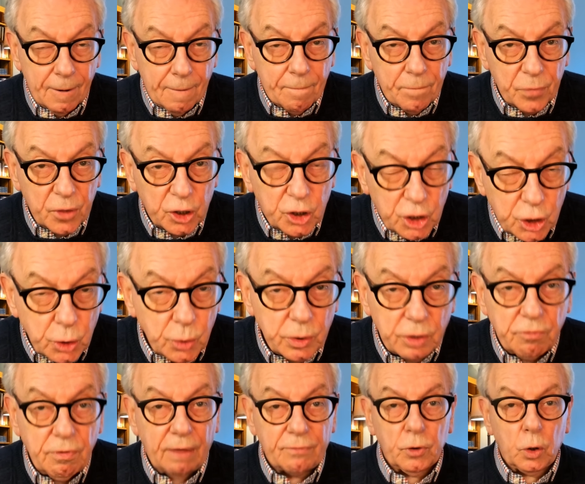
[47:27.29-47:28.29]
The Tudor
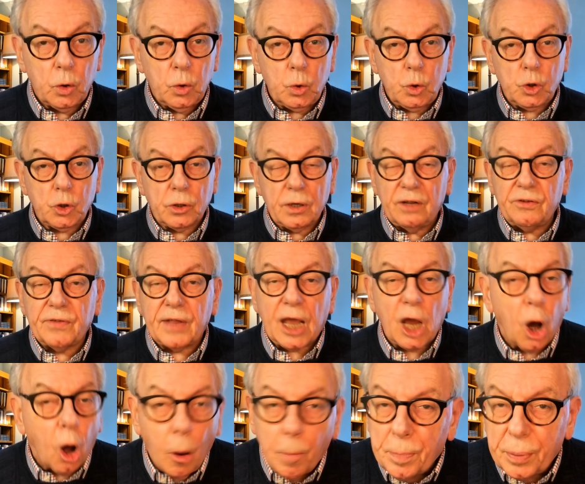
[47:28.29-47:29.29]
Revolution is the
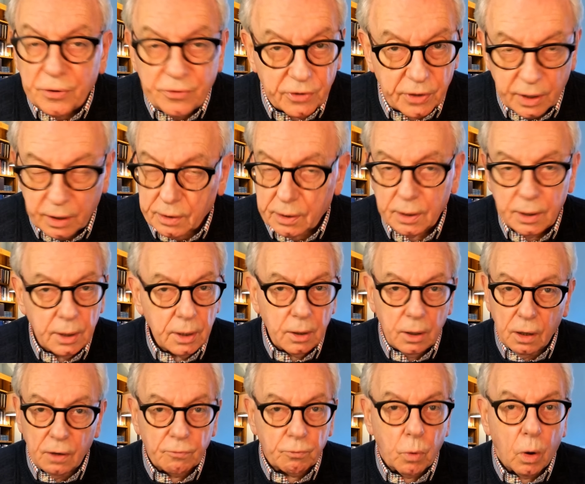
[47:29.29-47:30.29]
opposite
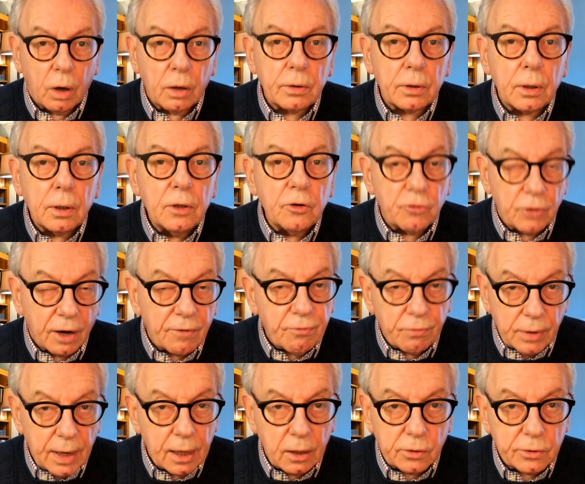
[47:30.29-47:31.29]
of what Geoffrey
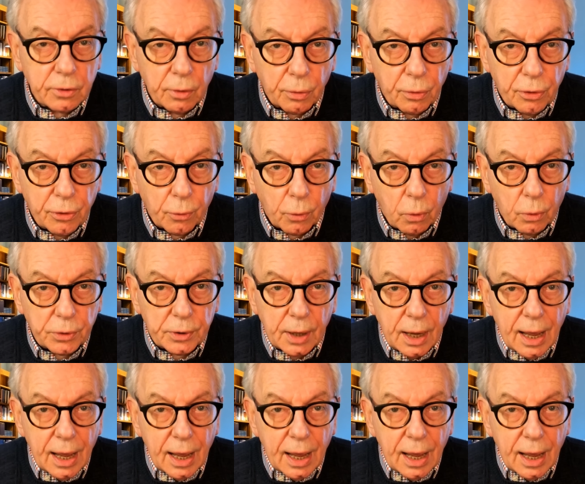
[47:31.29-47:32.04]
Elton thought.